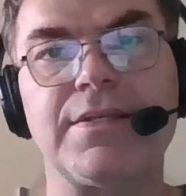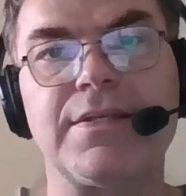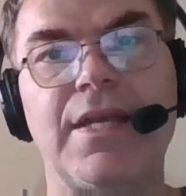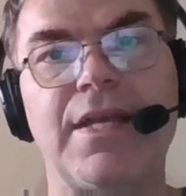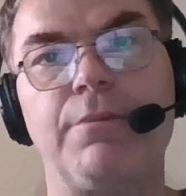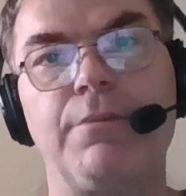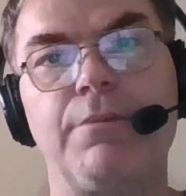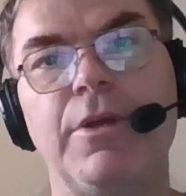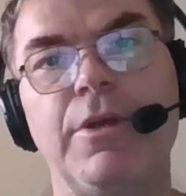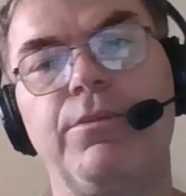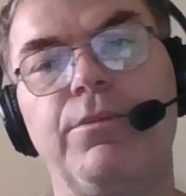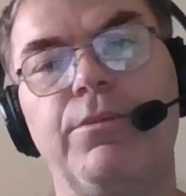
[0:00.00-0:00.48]

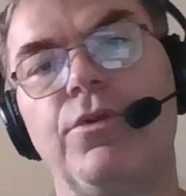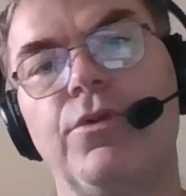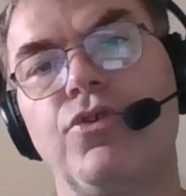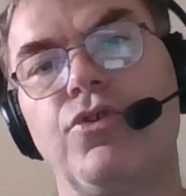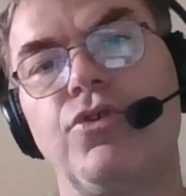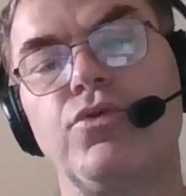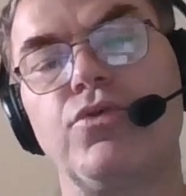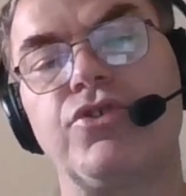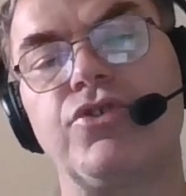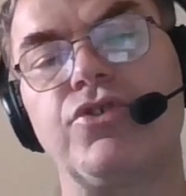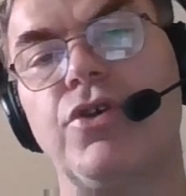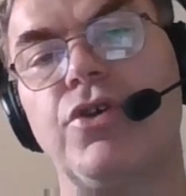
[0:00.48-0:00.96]
that people
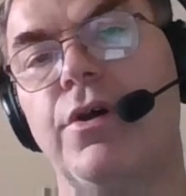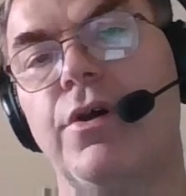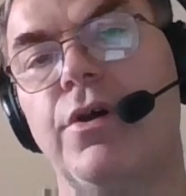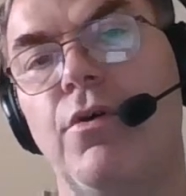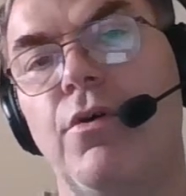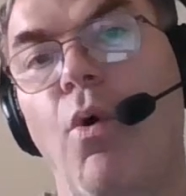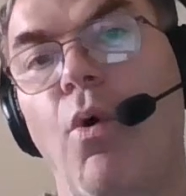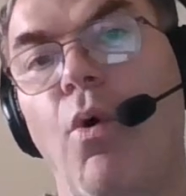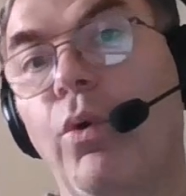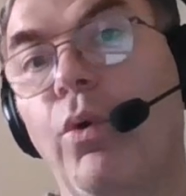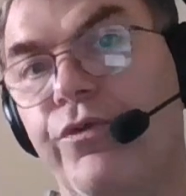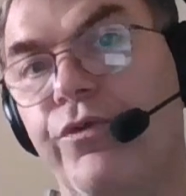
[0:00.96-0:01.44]
use the
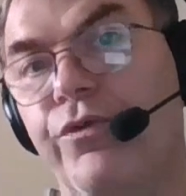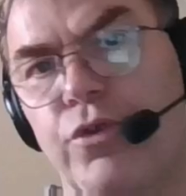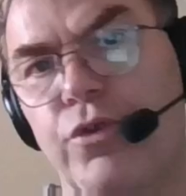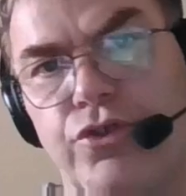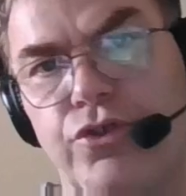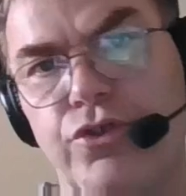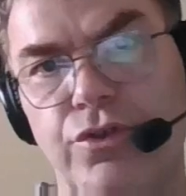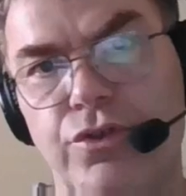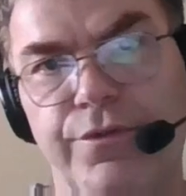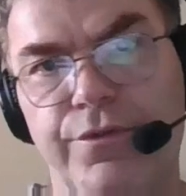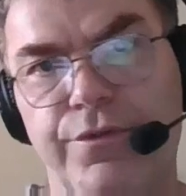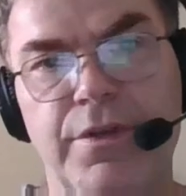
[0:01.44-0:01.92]
old
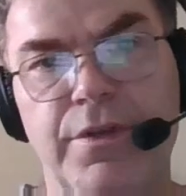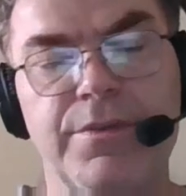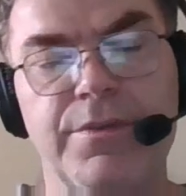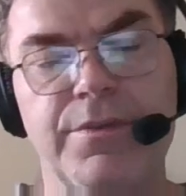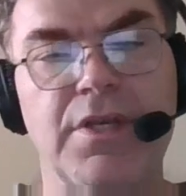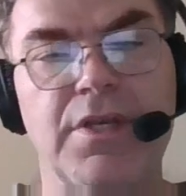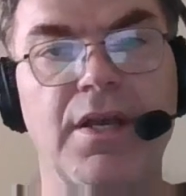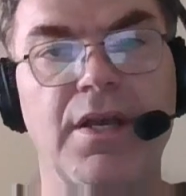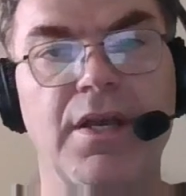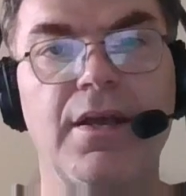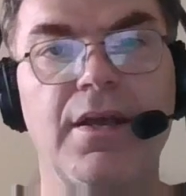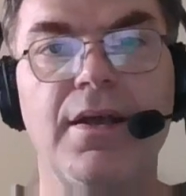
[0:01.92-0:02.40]
version of
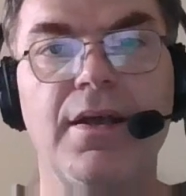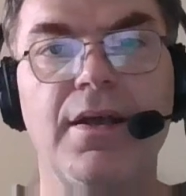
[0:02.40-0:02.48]
something.